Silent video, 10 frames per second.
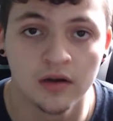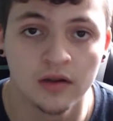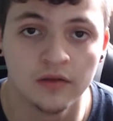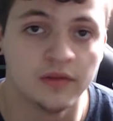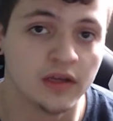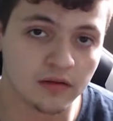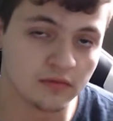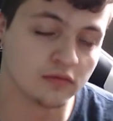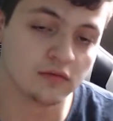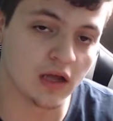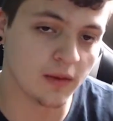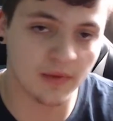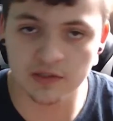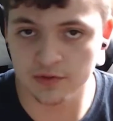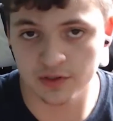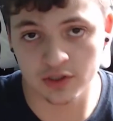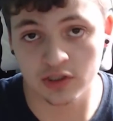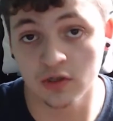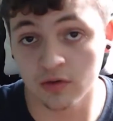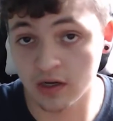then I might as well just
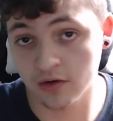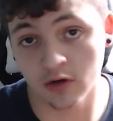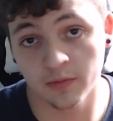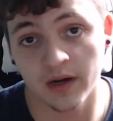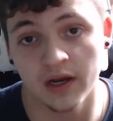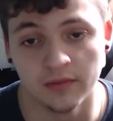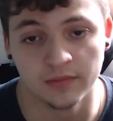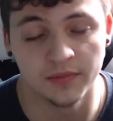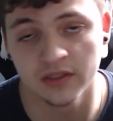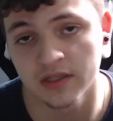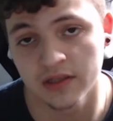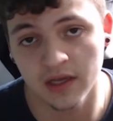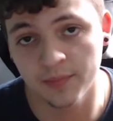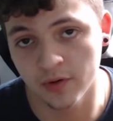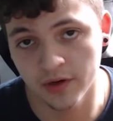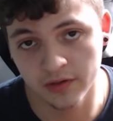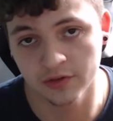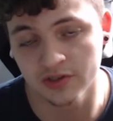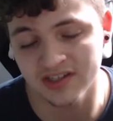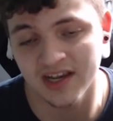slow down and go behind them, because at that point
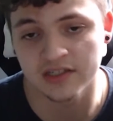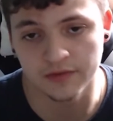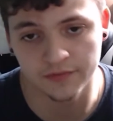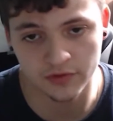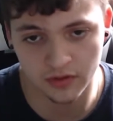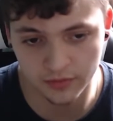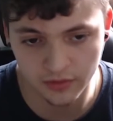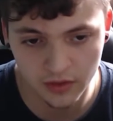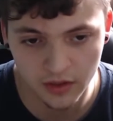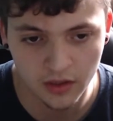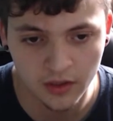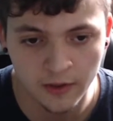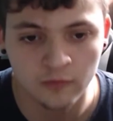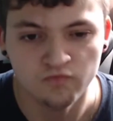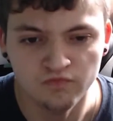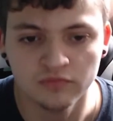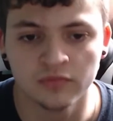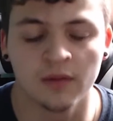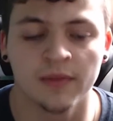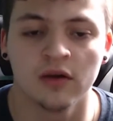you're just asking for trouble.
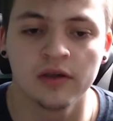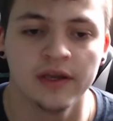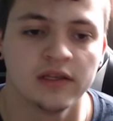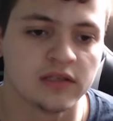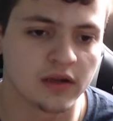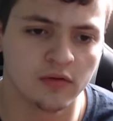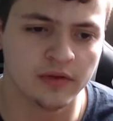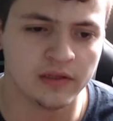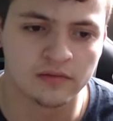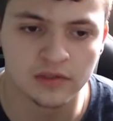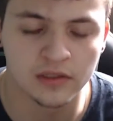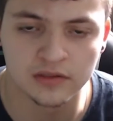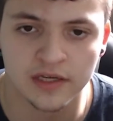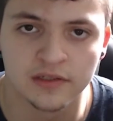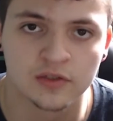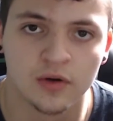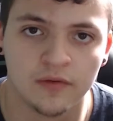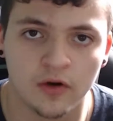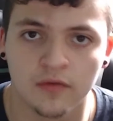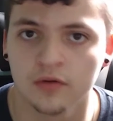But I'm like, okay, it's like only 10 to 12
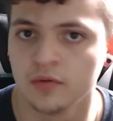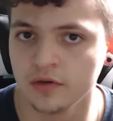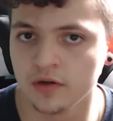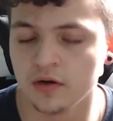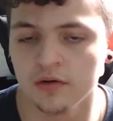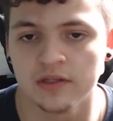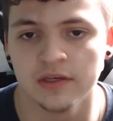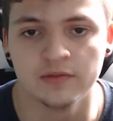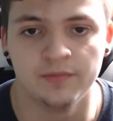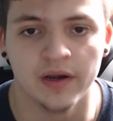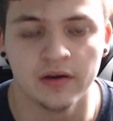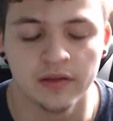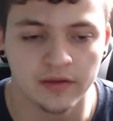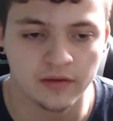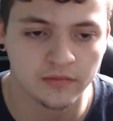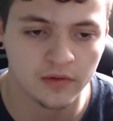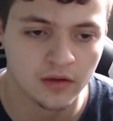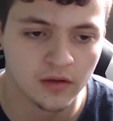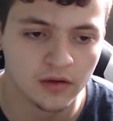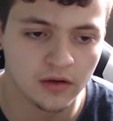over, you know, it's barely
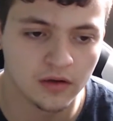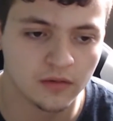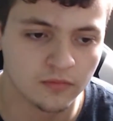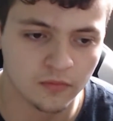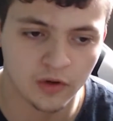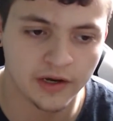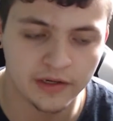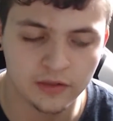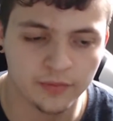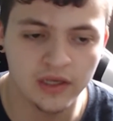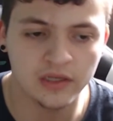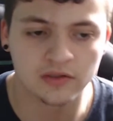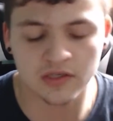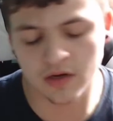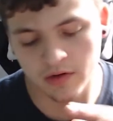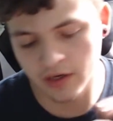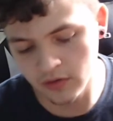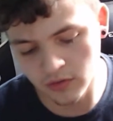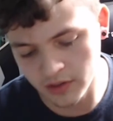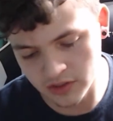where I need to be. So I was like, okay,
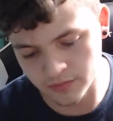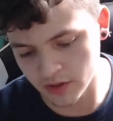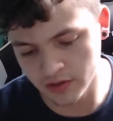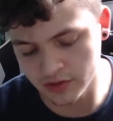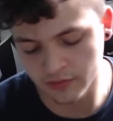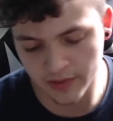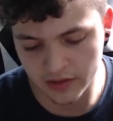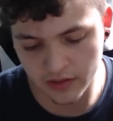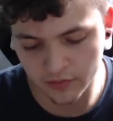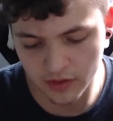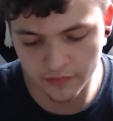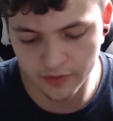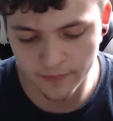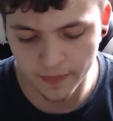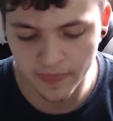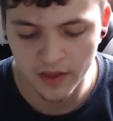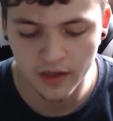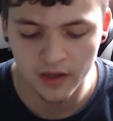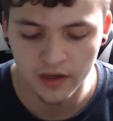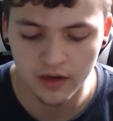cool, I'll just merge, do my thing, whatever.
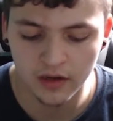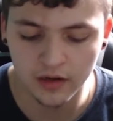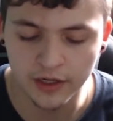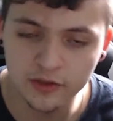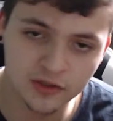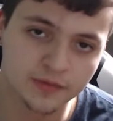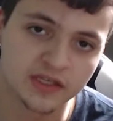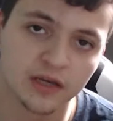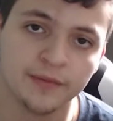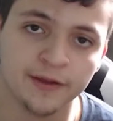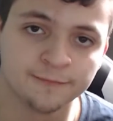Here's what upset me.